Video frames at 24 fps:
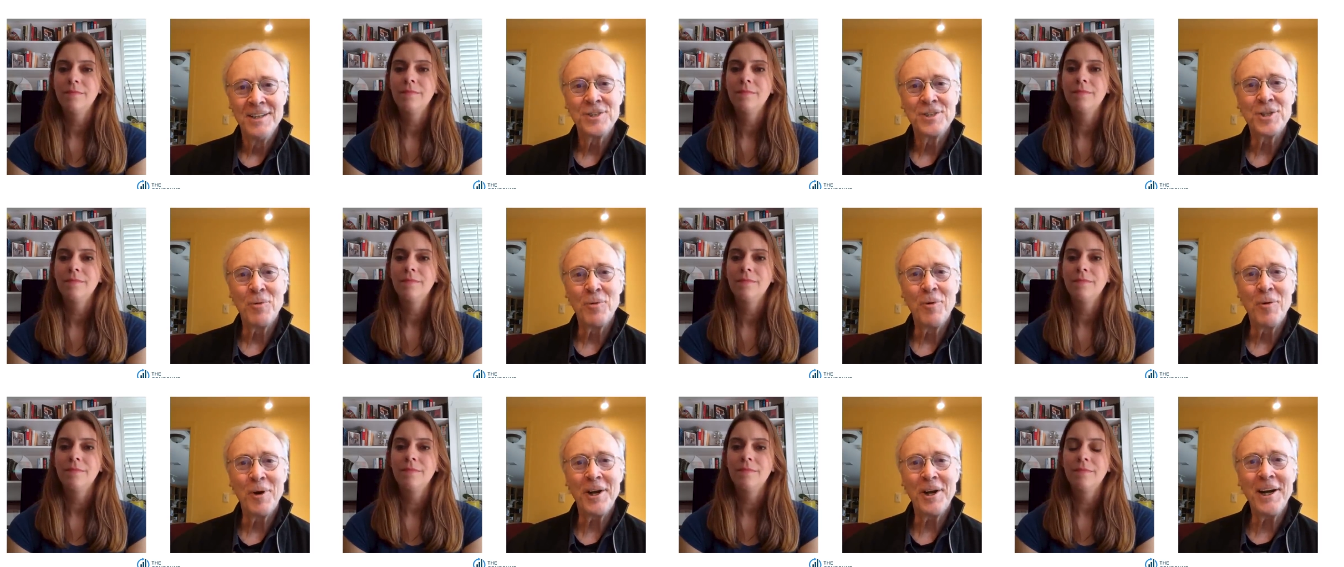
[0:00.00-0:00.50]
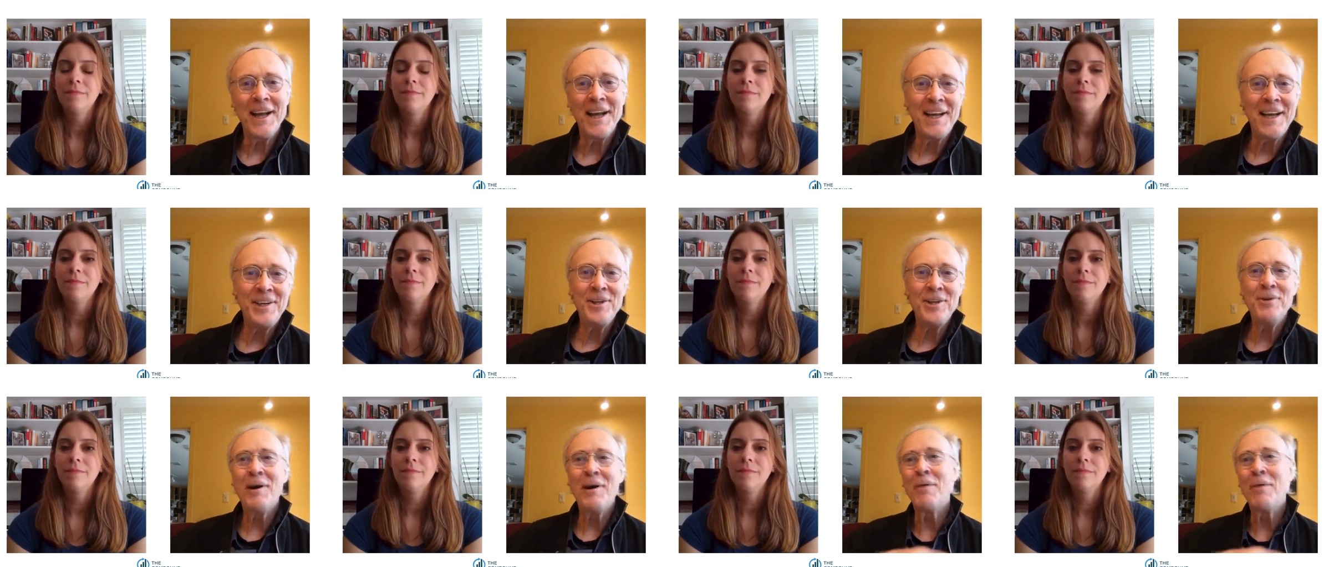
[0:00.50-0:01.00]
Speaker 1: So what did
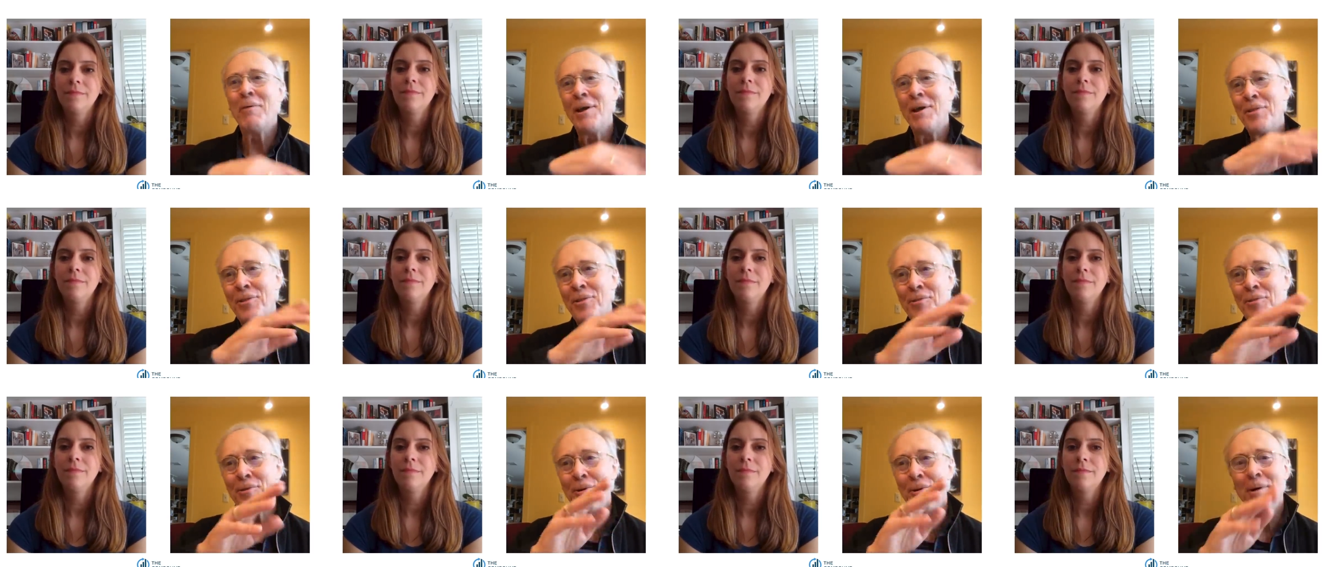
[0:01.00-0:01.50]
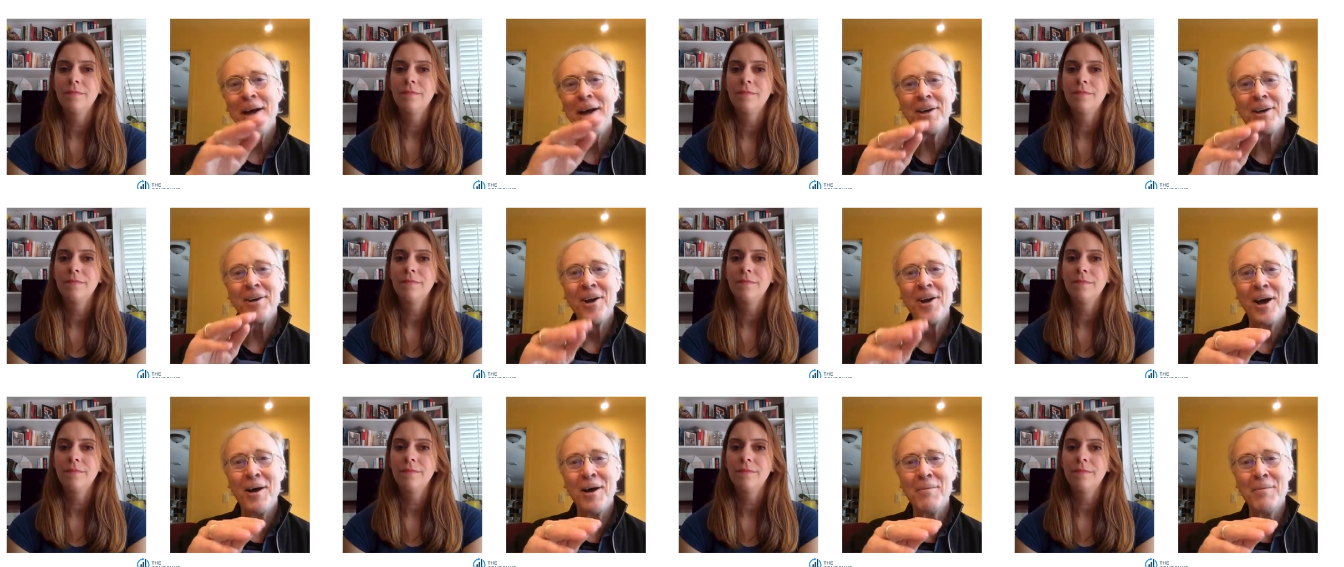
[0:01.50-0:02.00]
I do? I went through
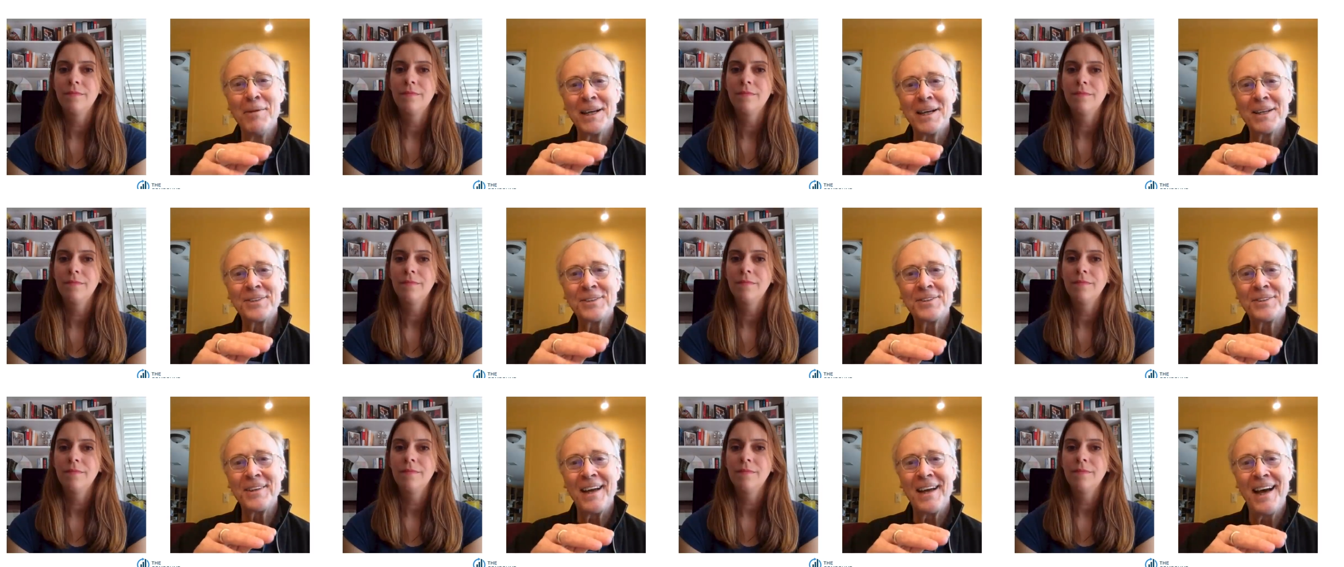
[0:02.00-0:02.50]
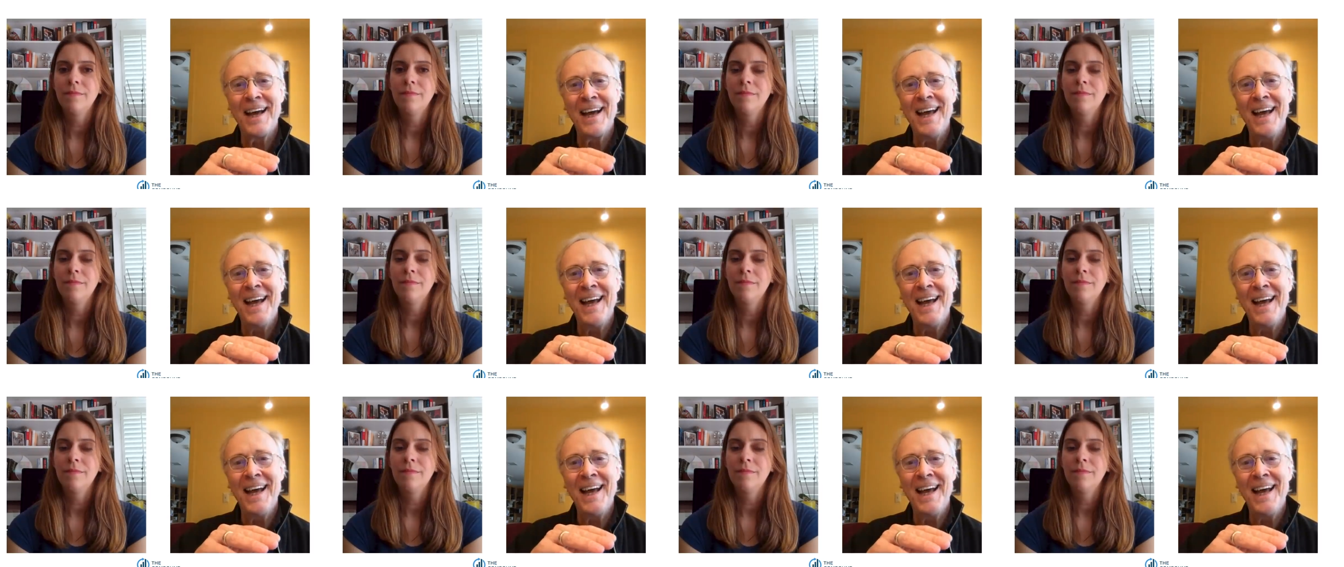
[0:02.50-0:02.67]
economics,